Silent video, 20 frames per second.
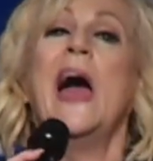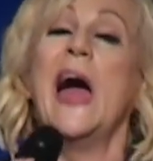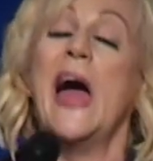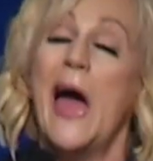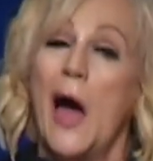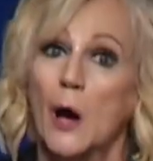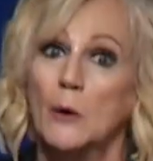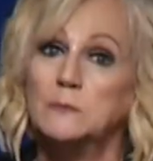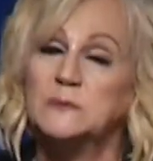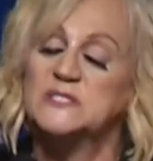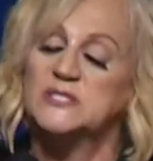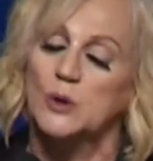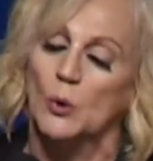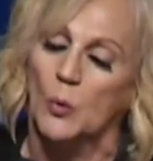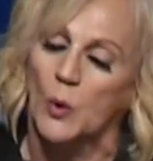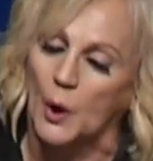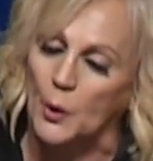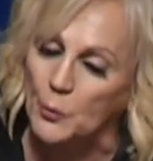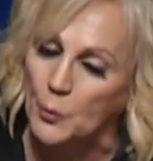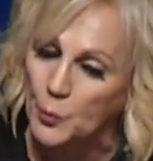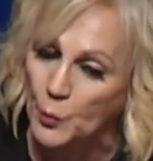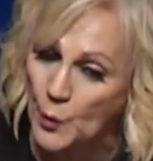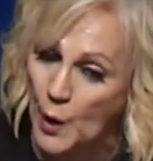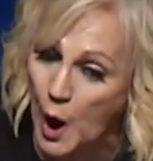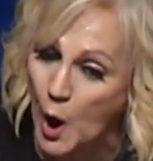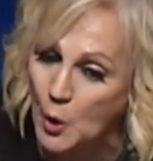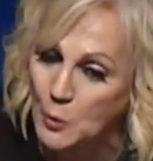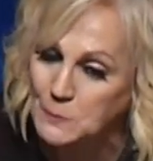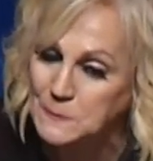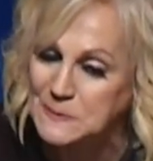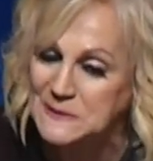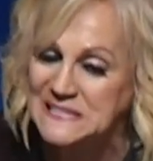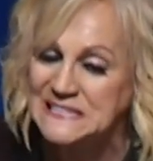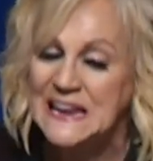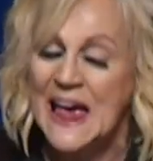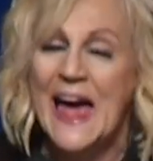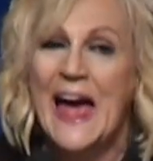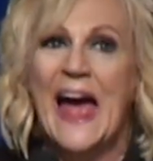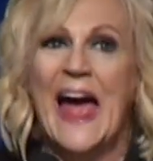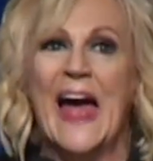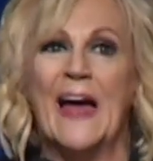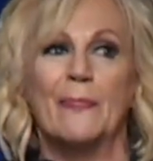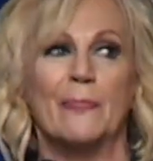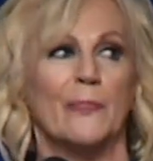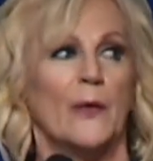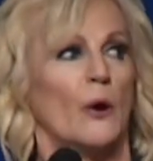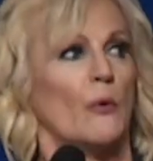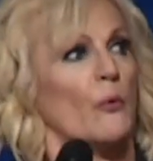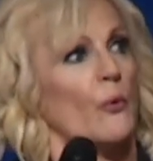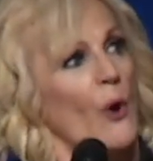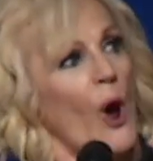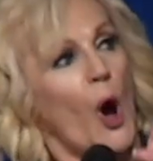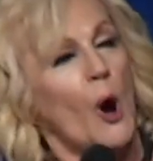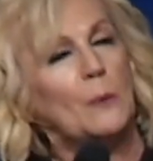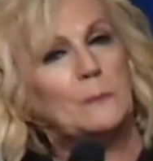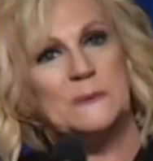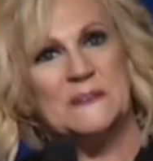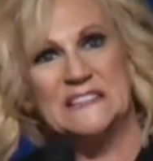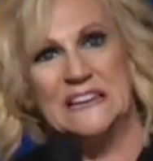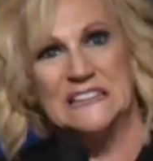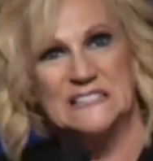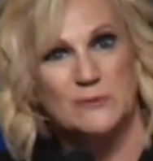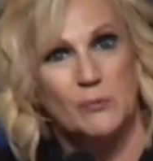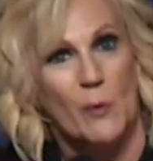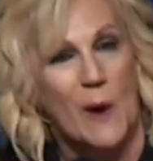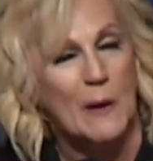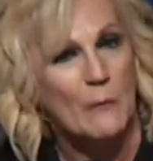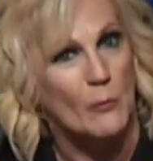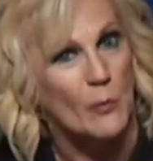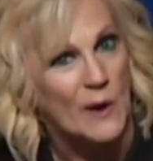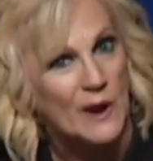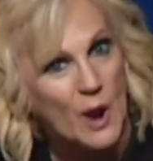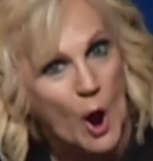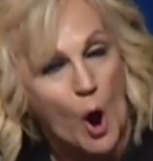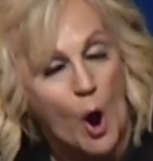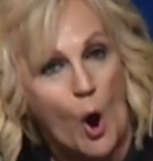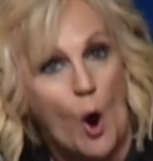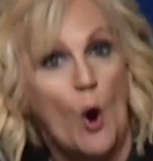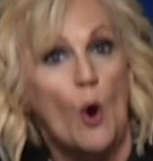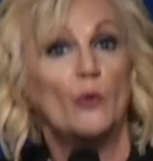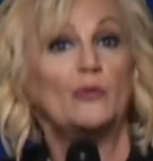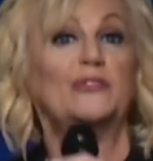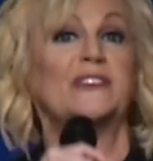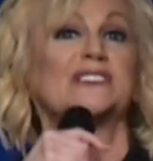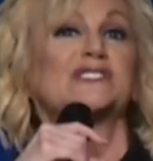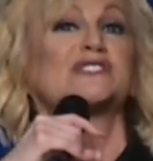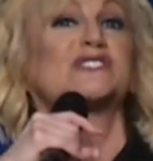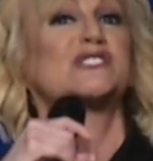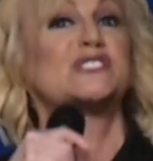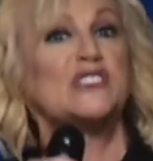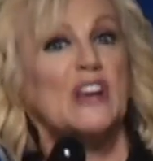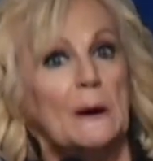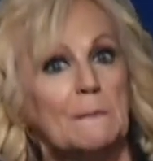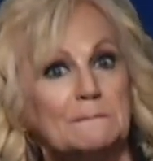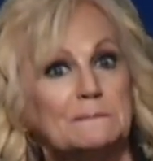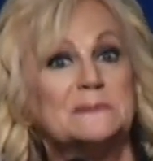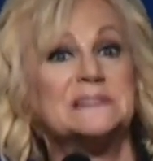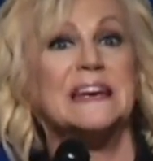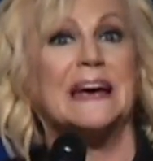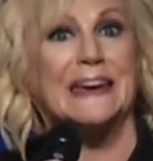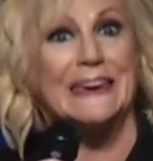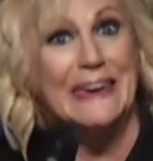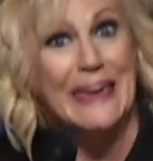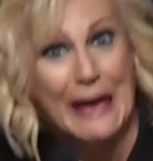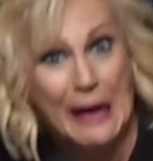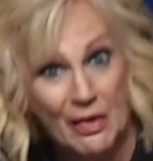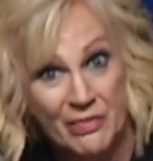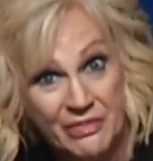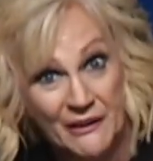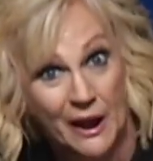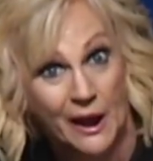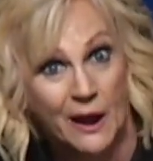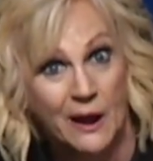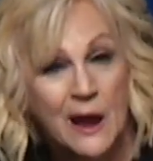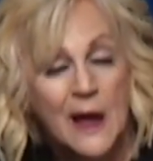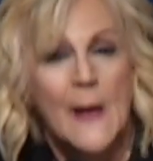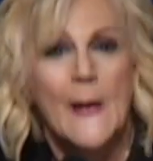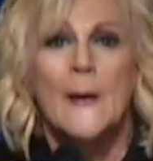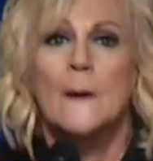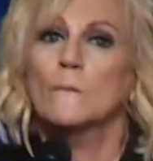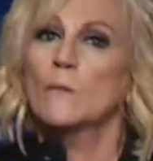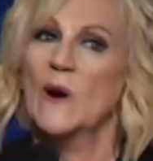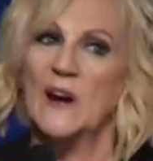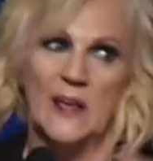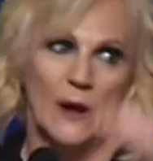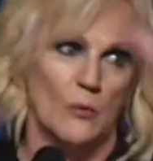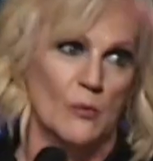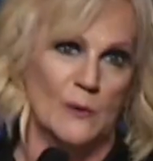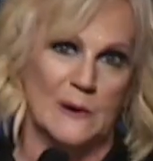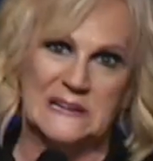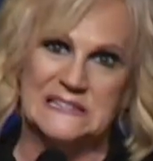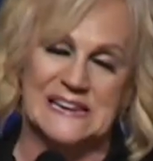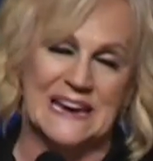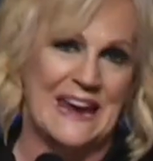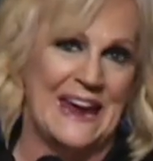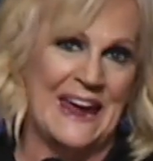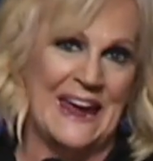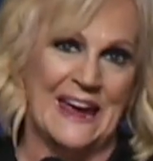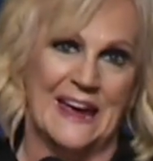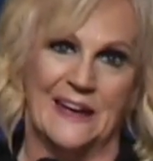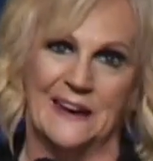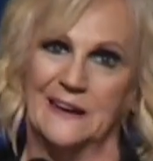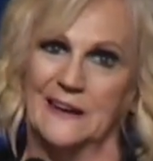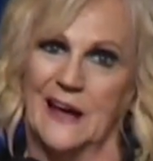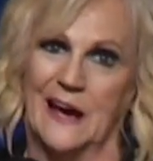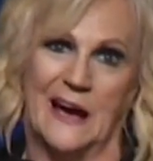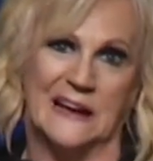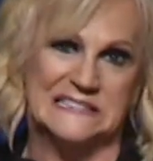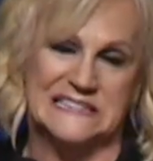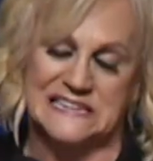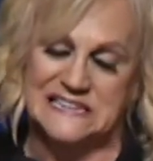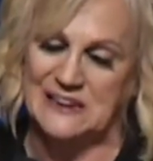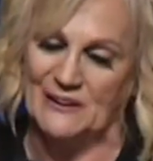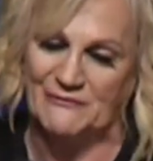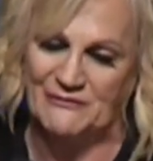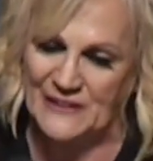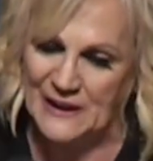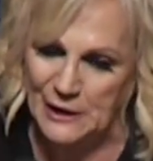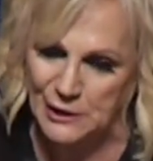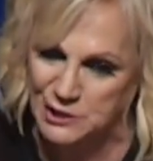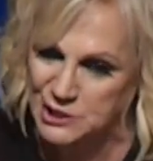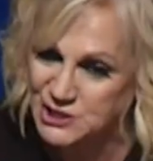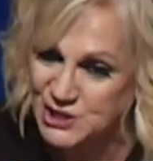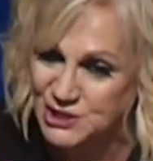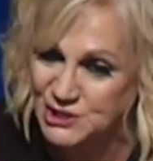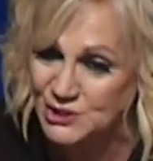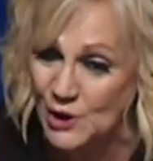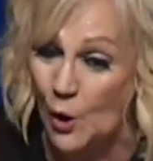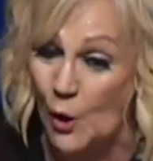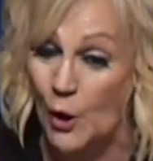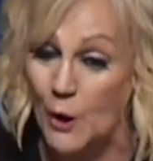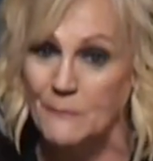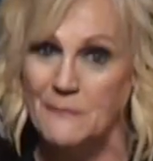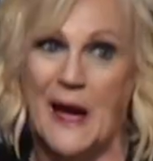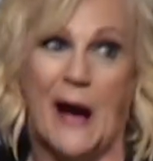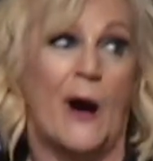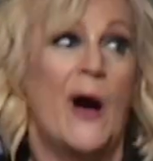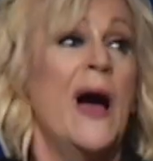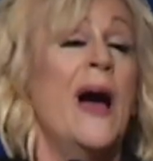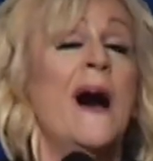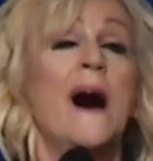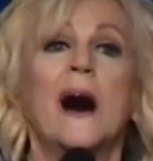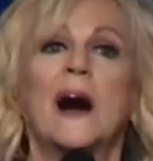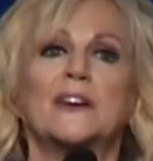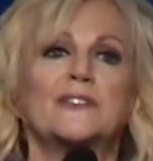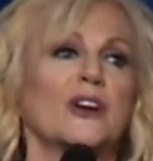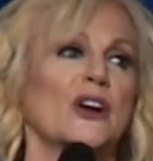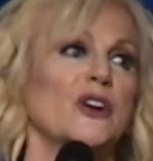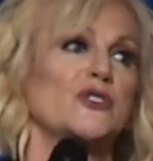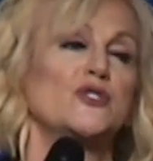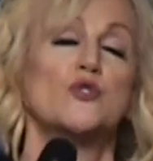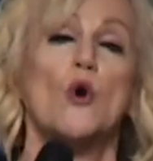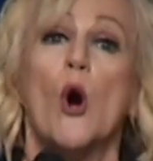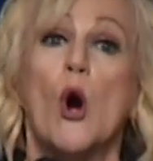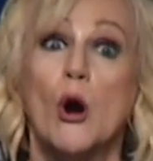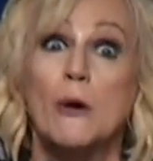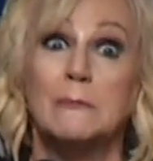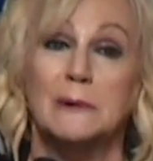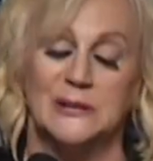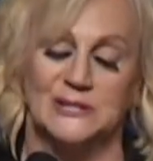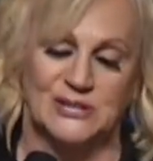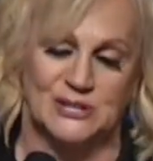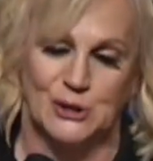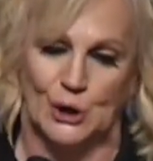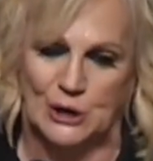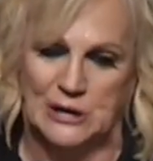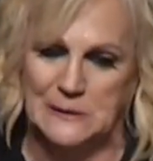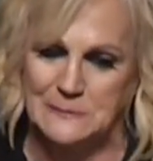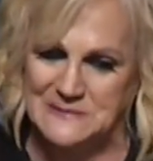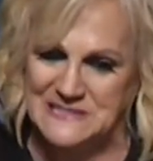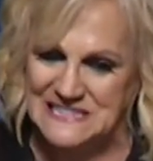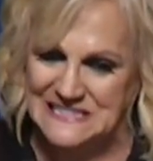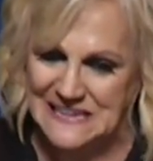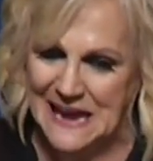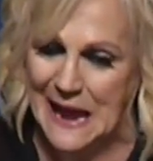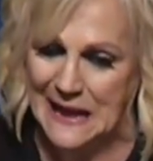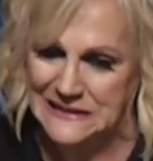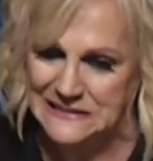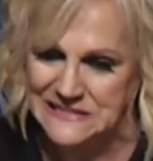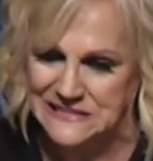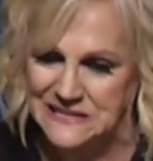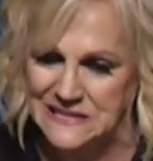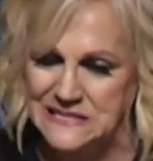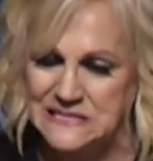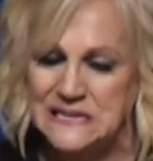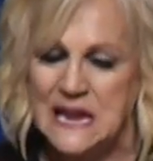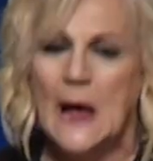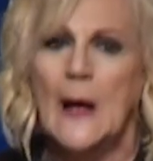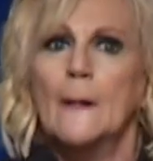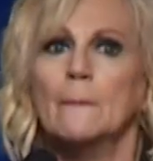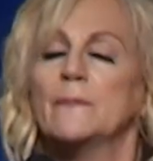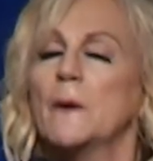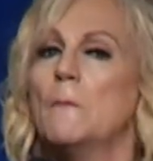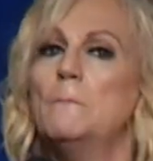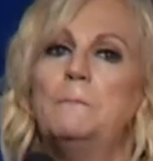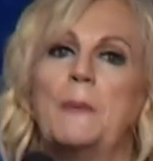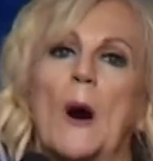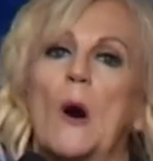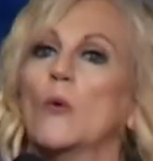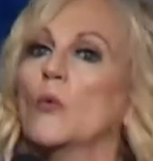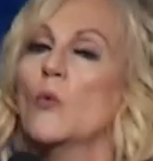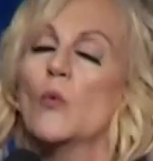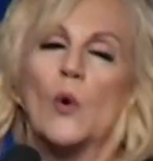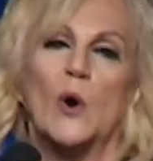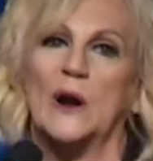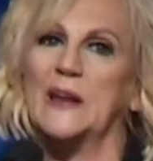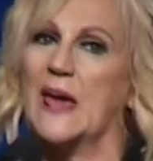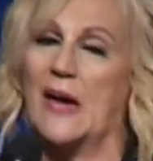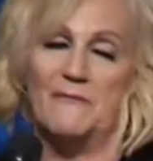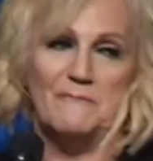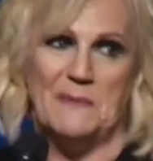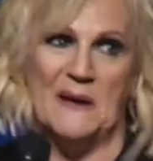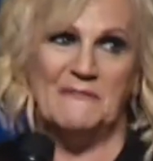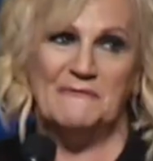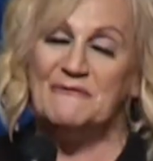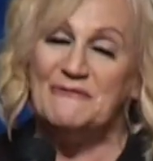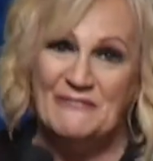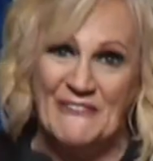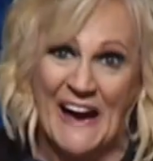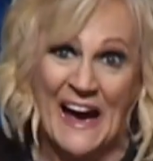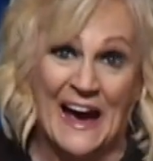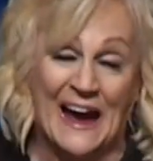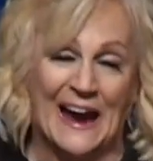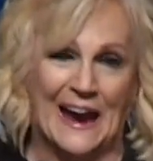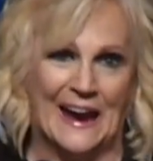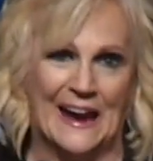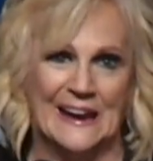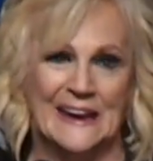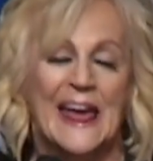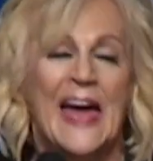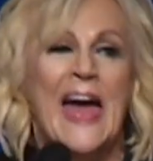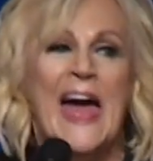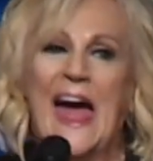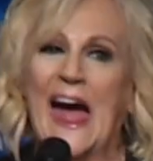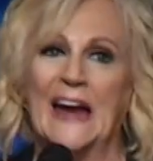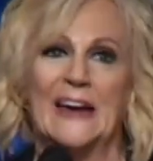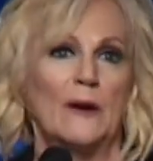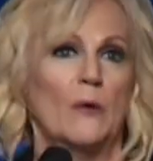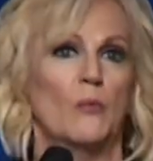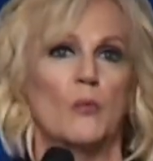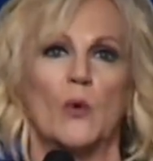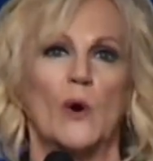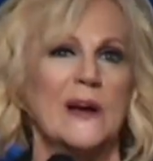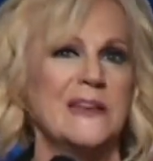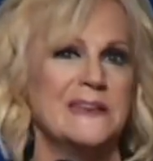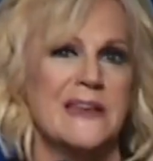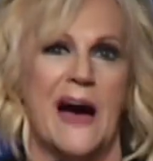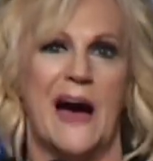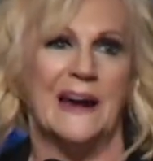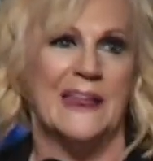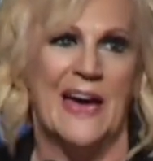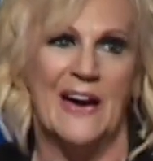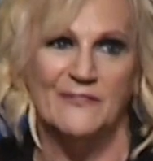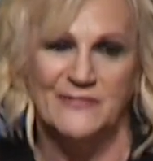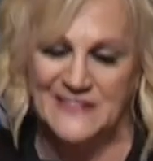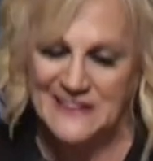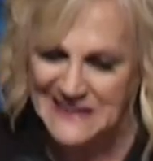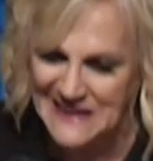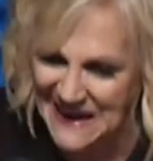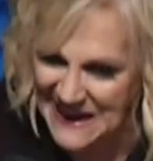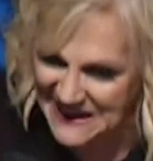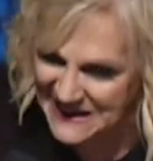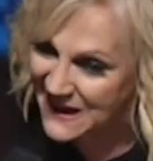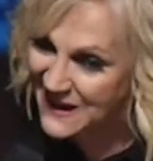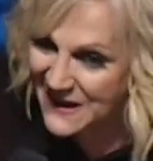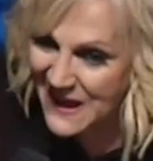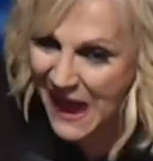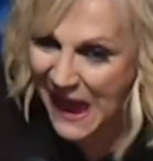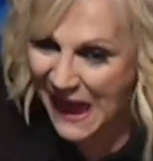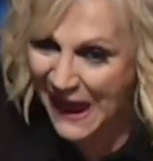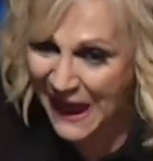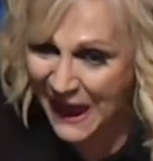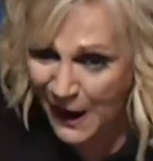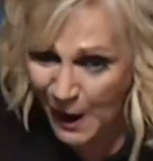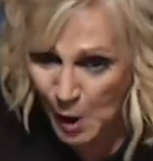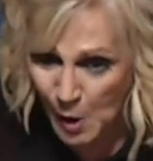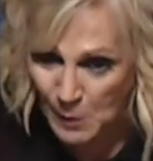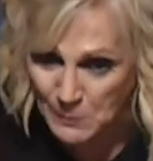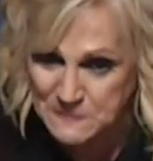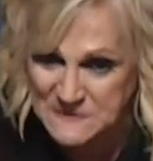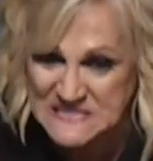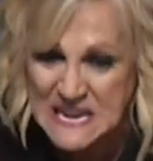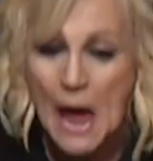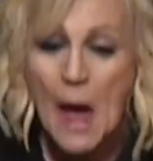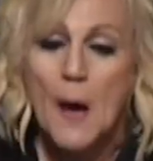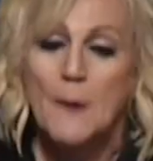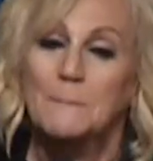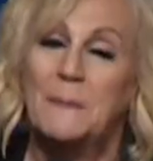Helps were ropes, and the ropes is what would hold the ship together when it was in a severe storm. Now, under normal circumstances, the boat would have been fine, and it would not have needed helps.